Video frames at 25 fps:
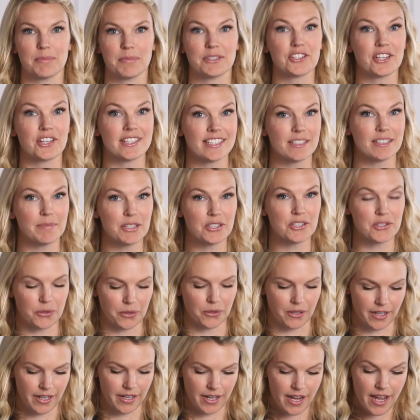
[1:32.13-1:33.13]
But just to be
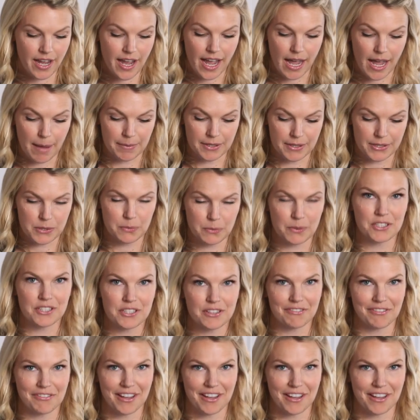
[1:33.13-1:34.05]
sure, I'm gonna switch the